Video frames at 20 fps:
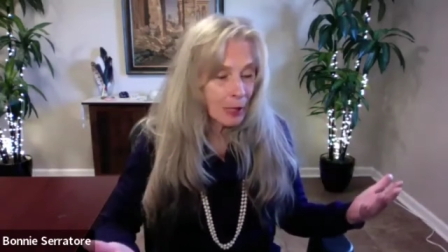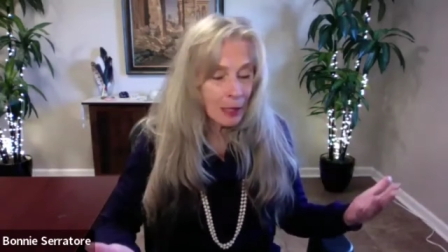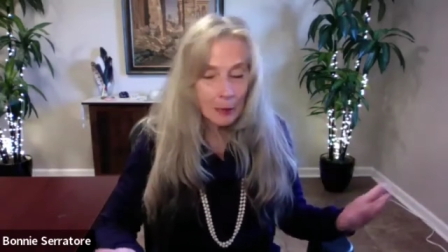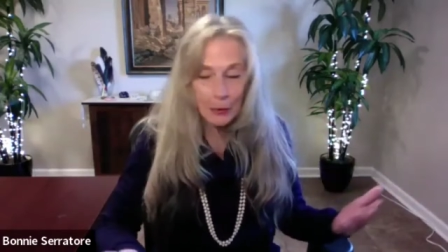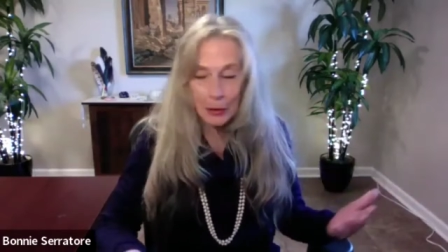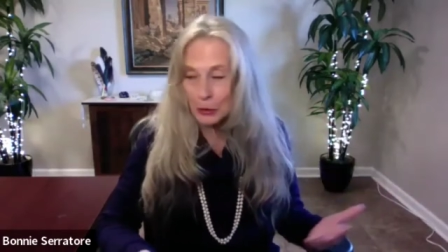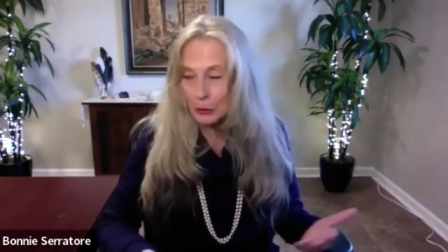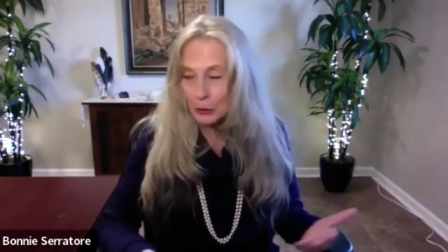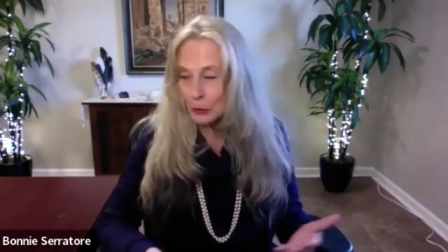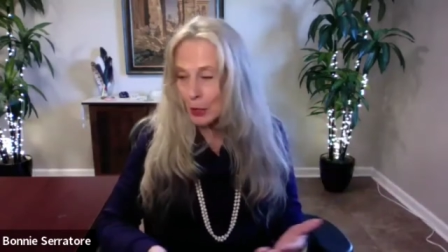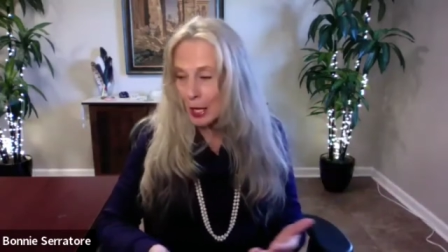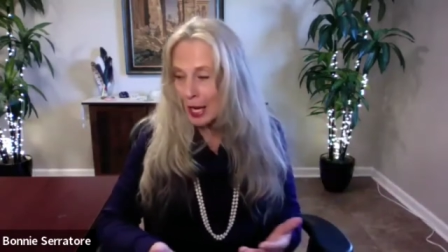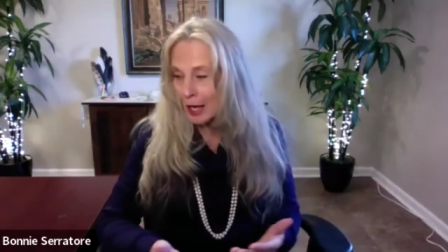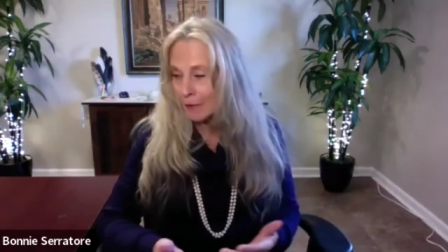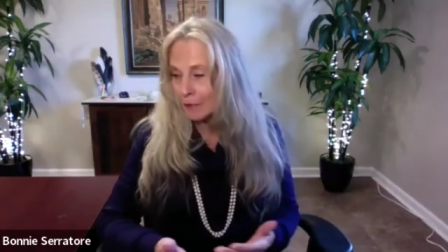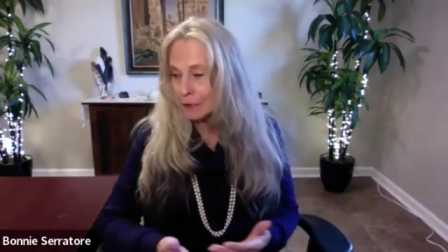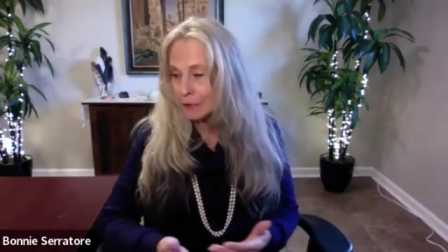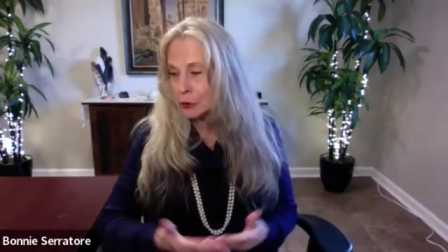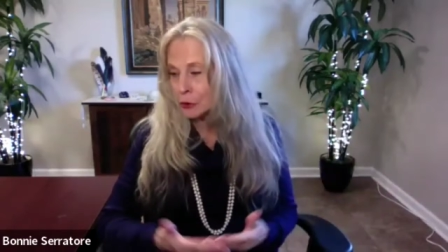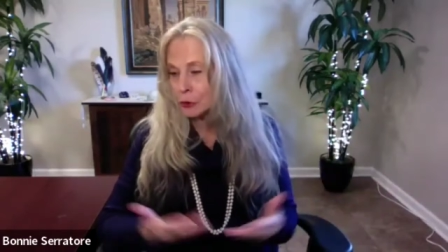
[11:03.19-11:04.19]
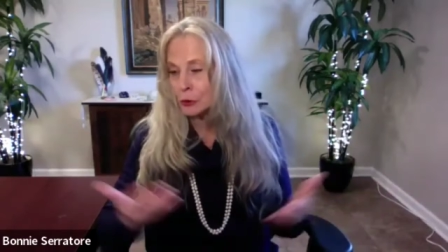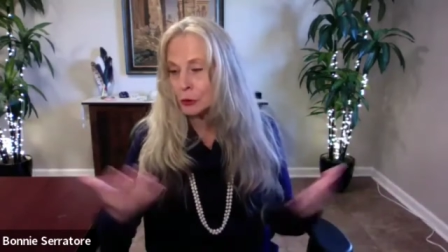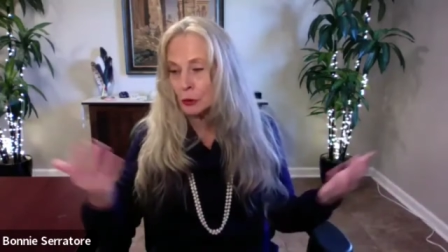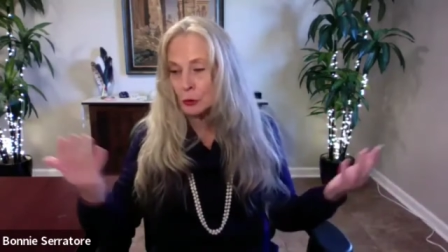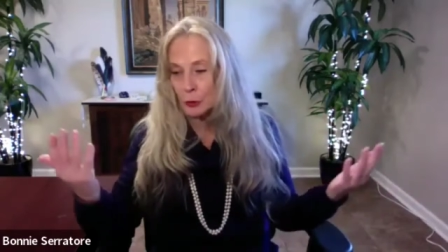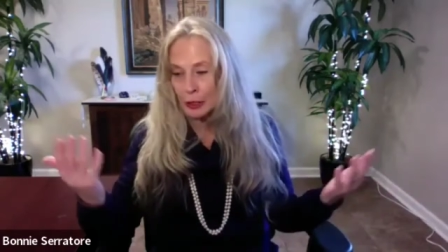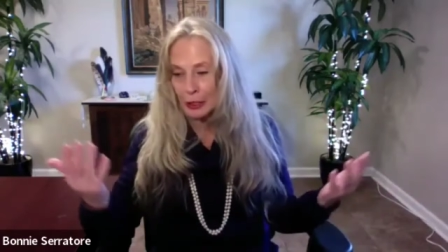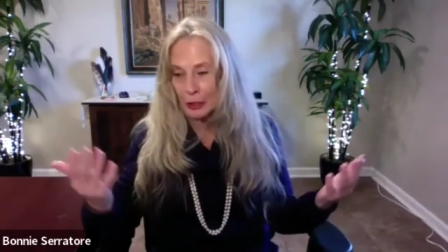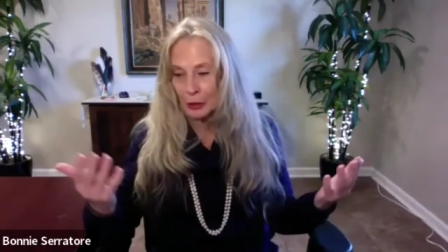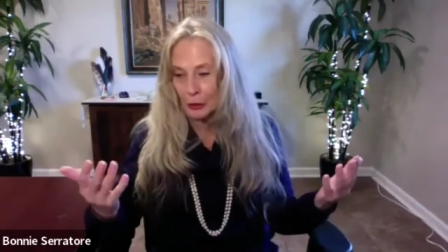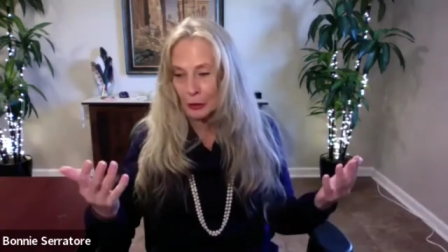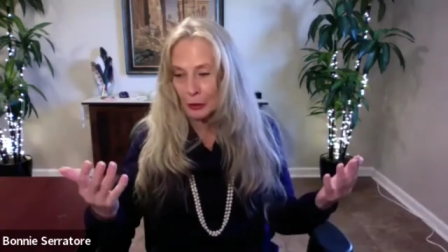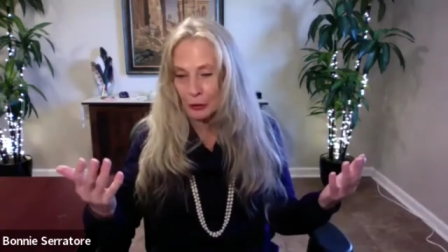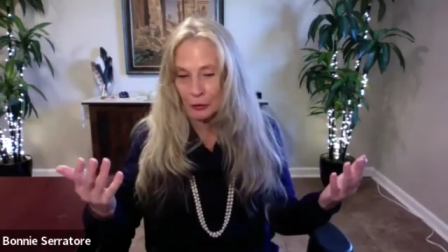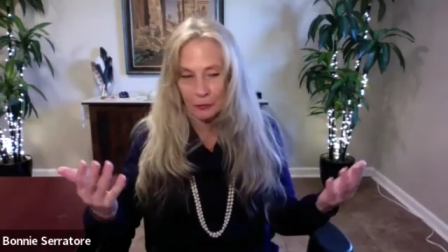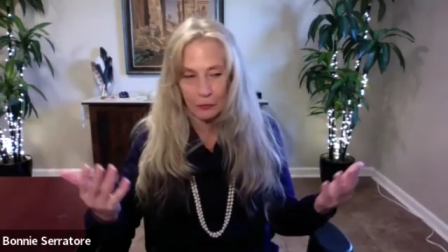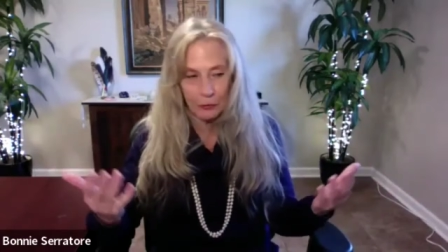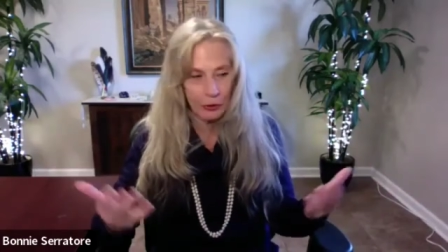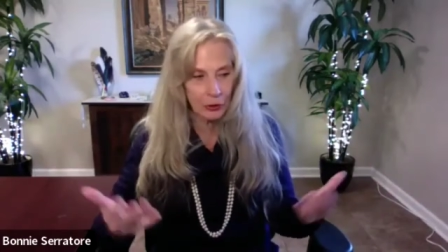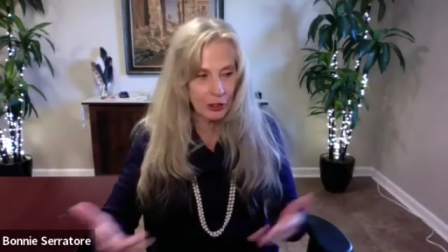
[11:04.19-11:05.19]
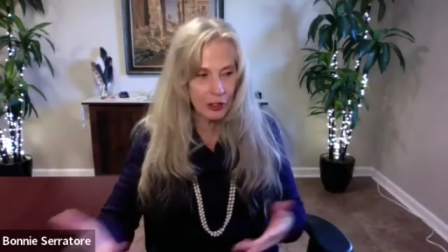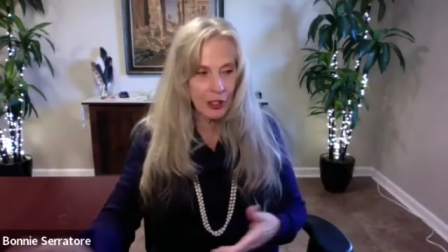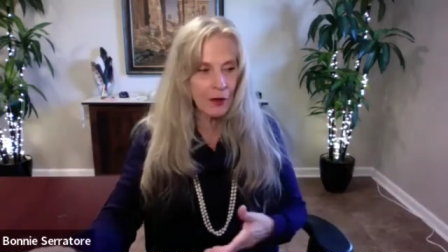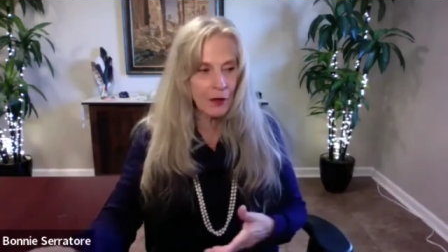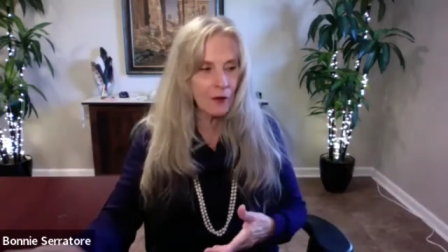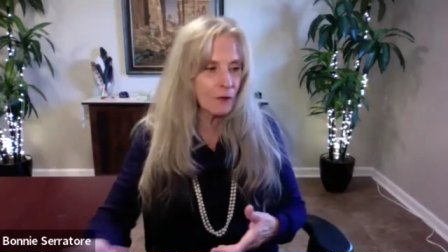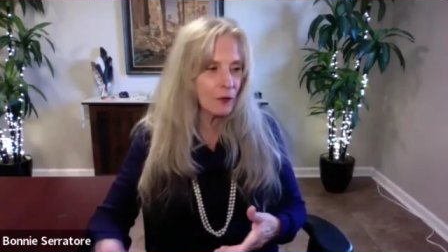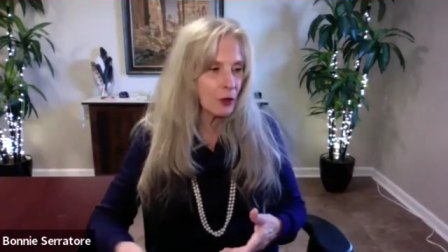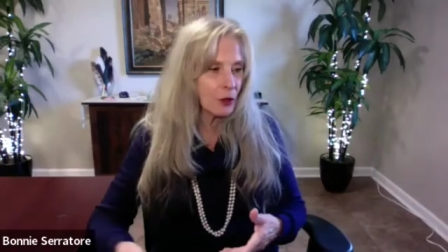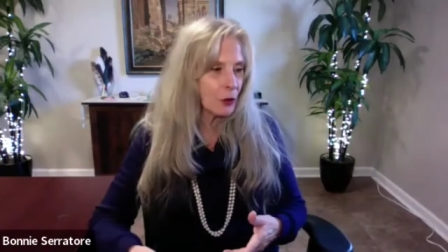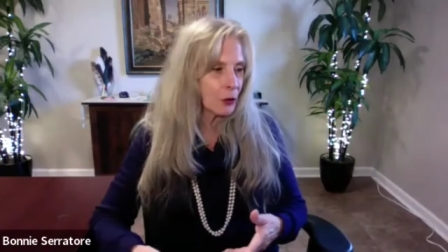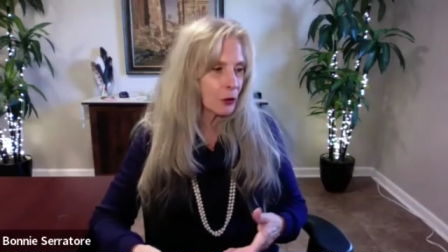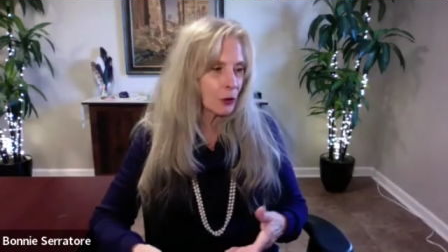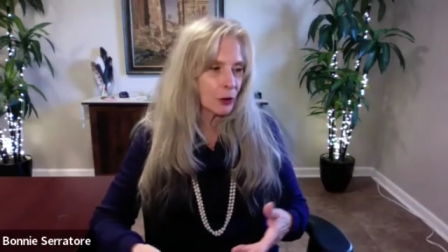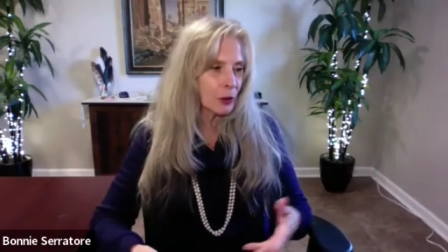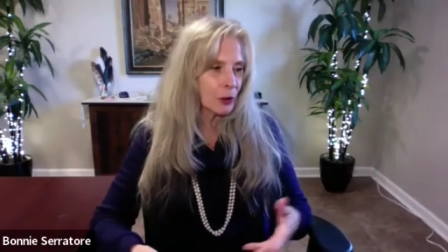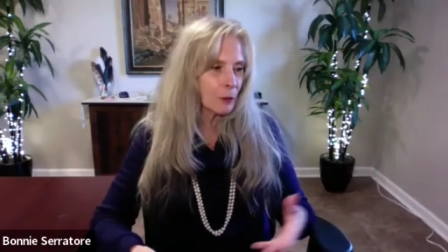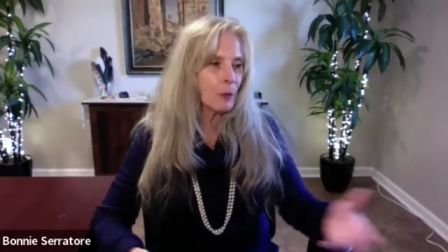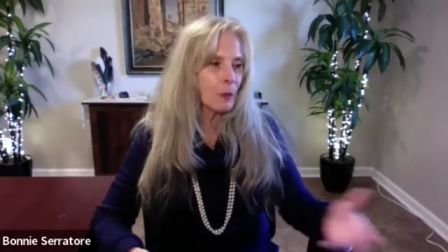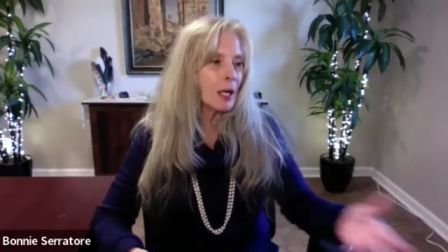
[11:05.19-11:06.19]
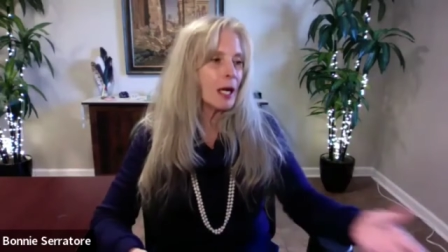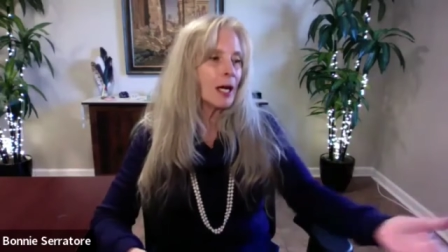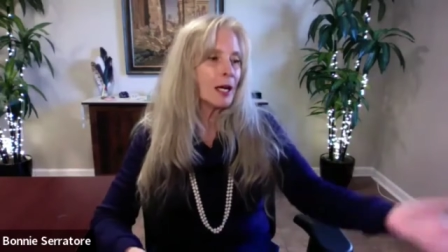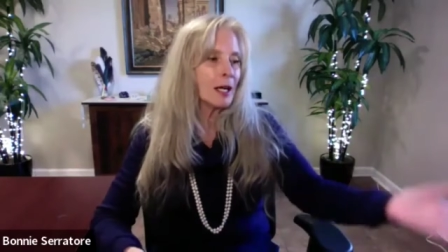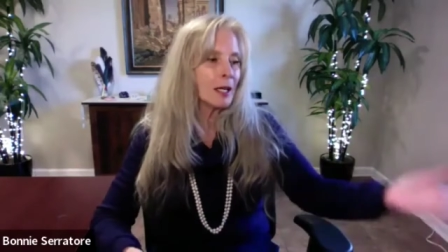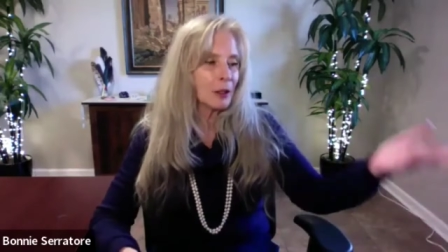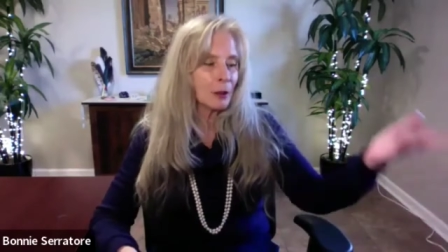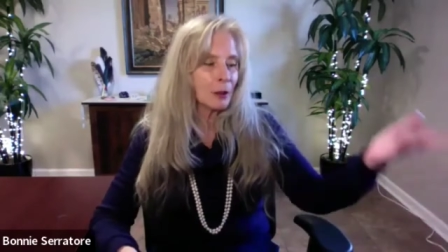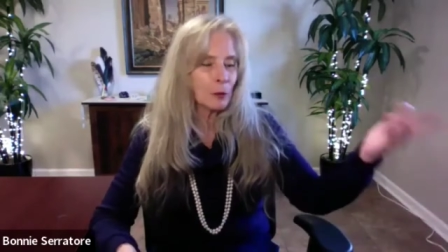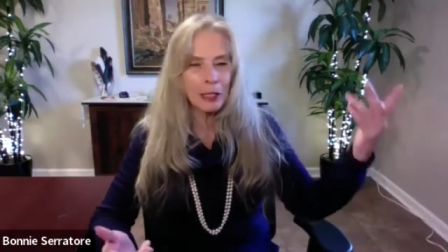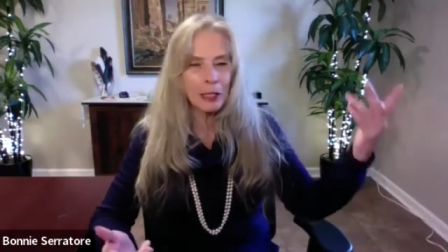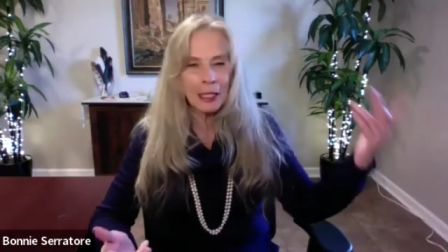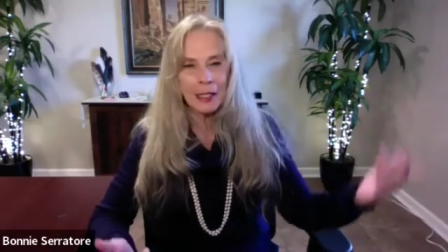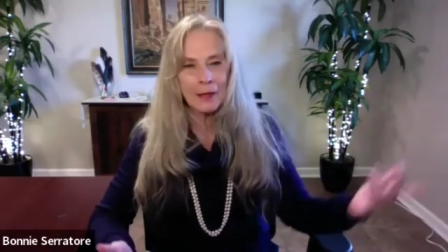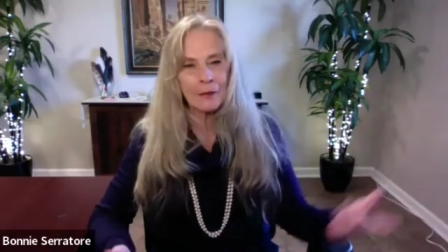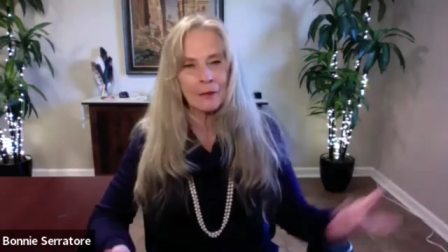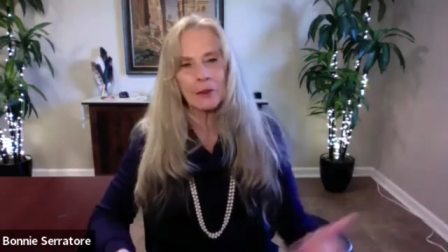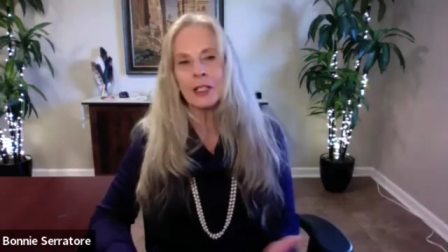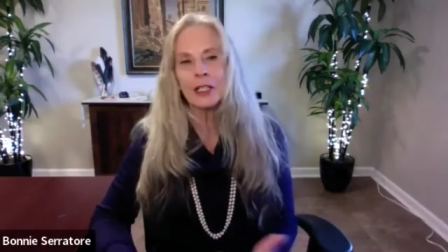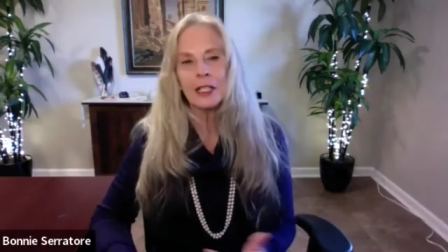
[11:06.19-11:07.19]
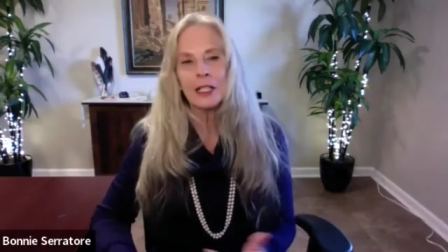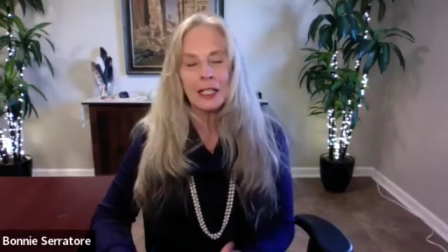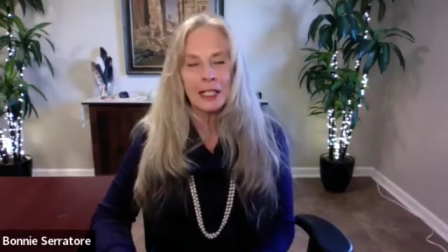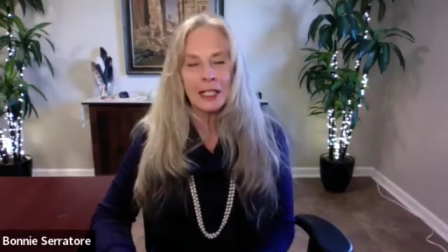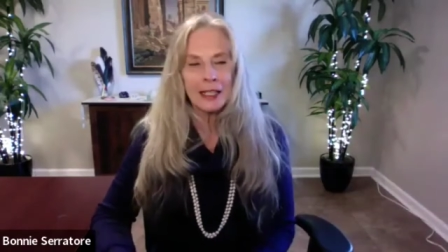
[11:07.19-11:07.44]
Maybe you have jewelry or your cell phone or a mug or whatever